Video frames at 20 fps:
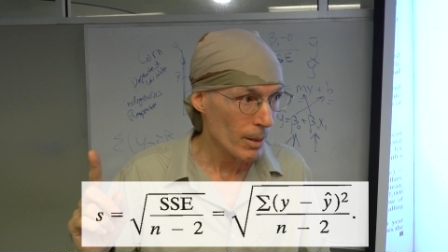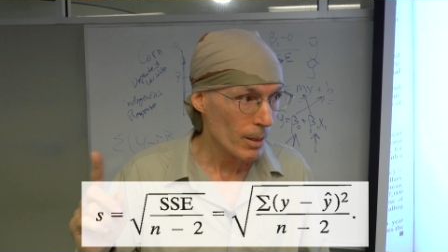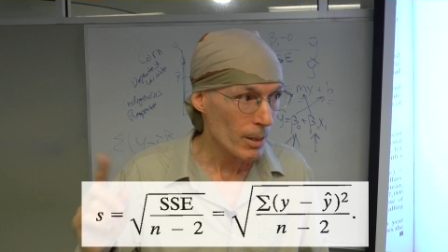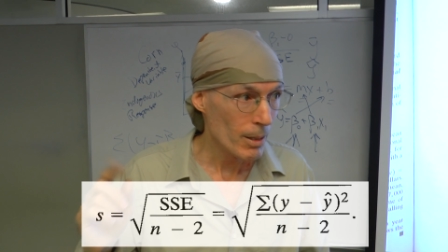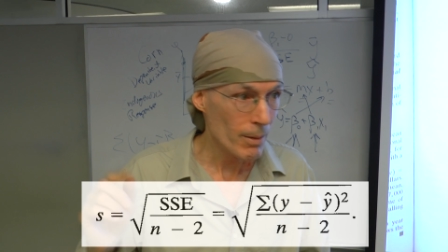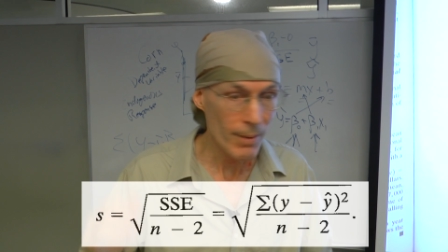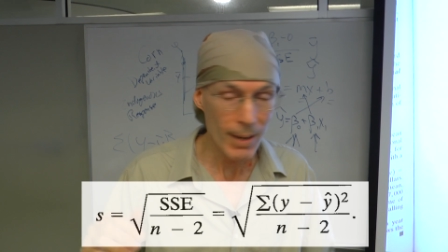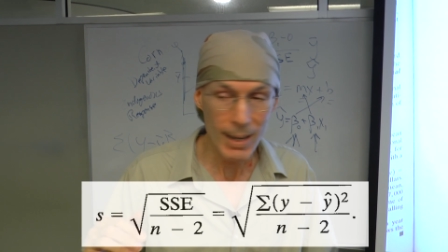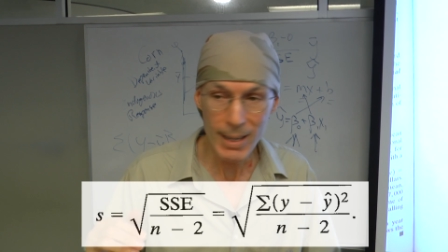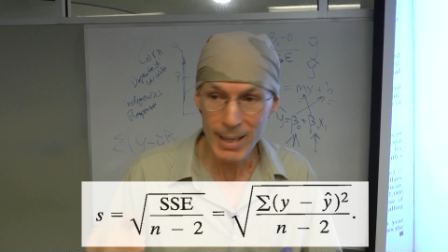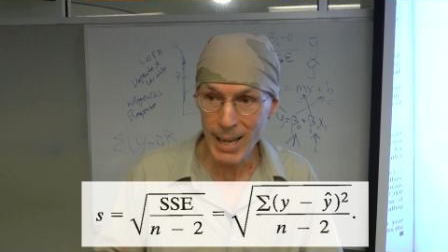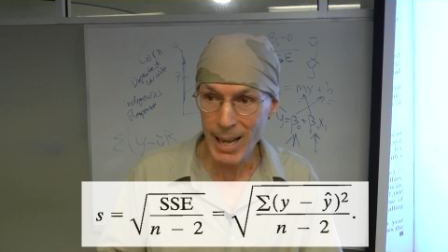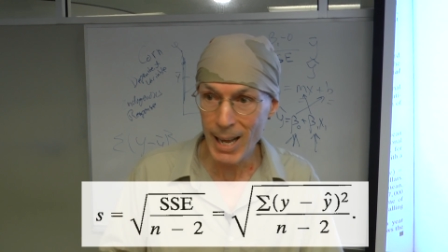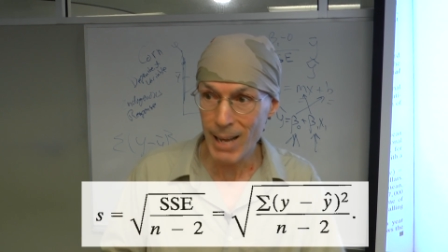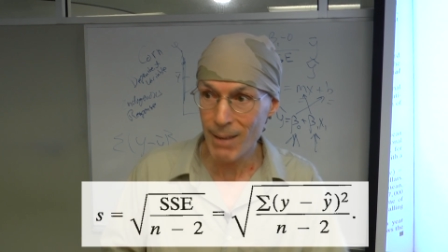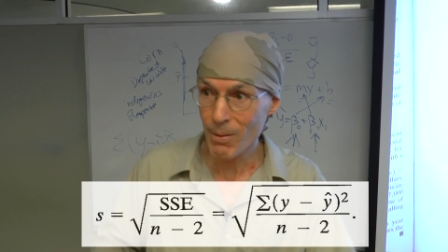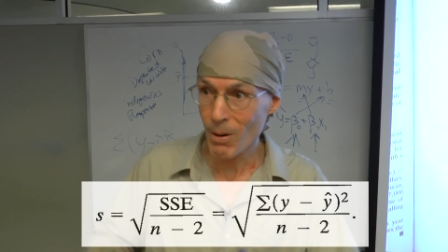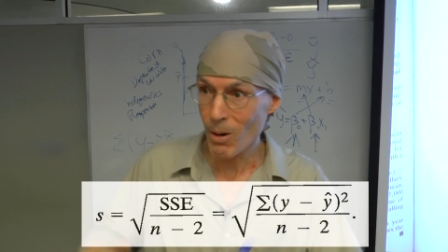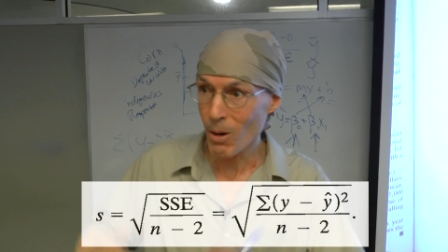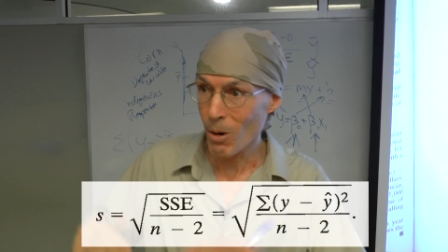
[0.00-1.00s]
You've got to
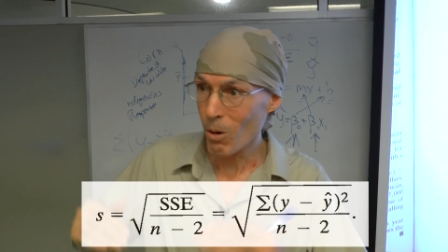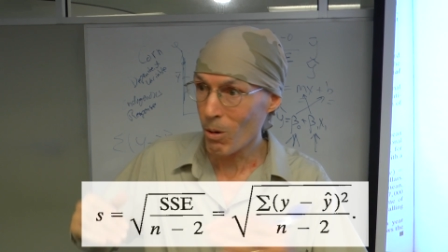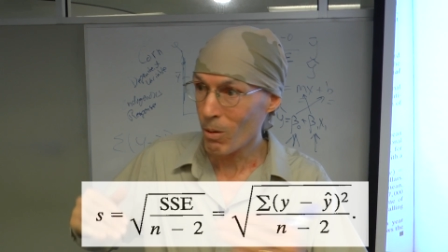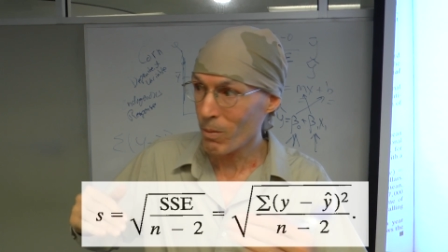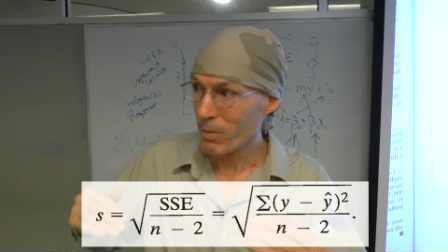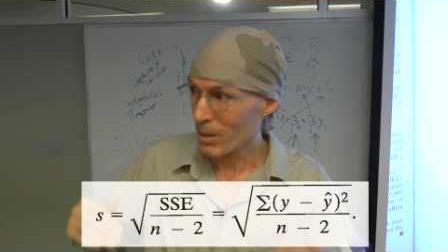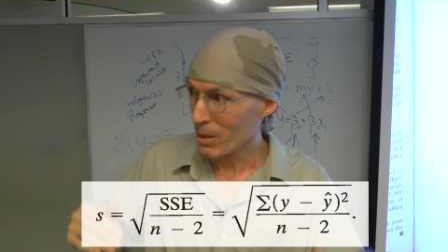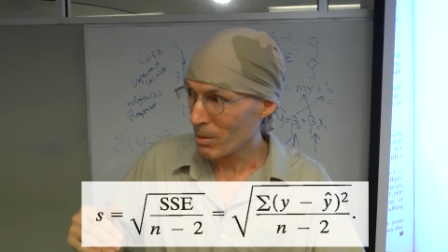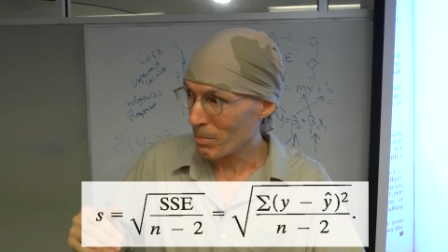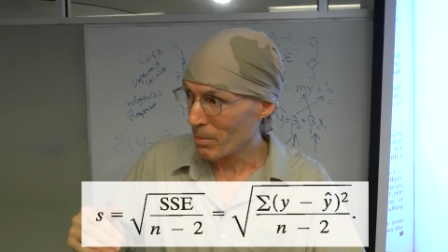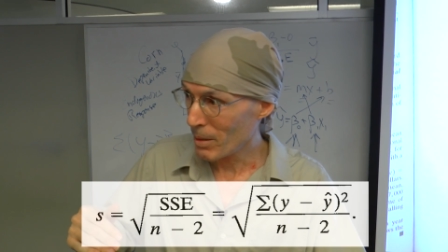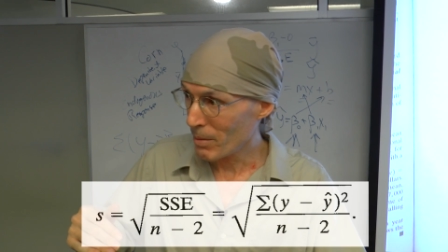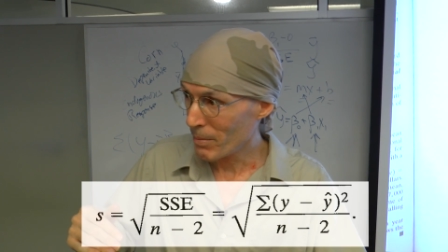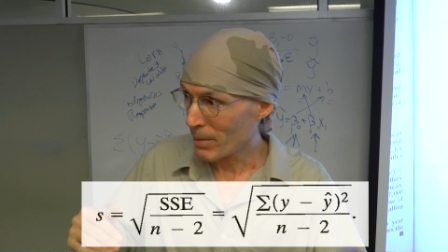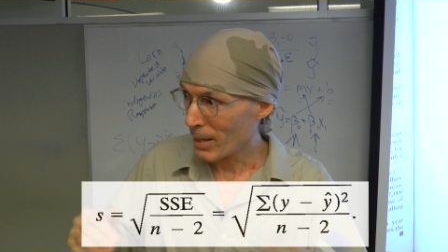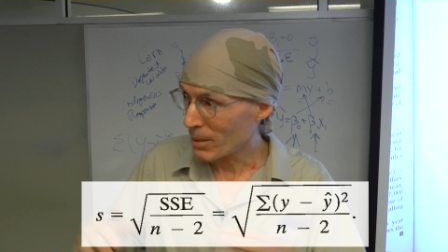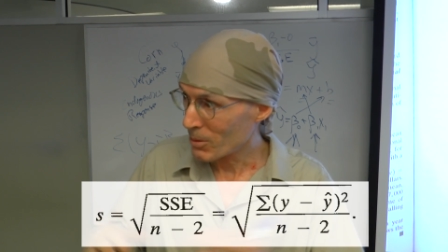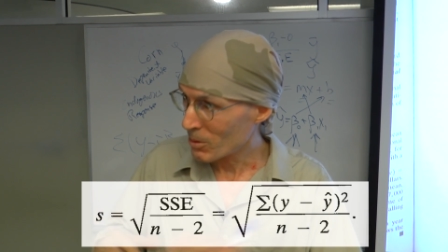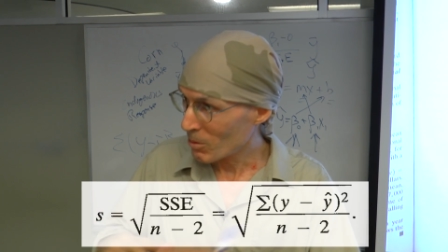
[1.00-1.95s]
have over and above that.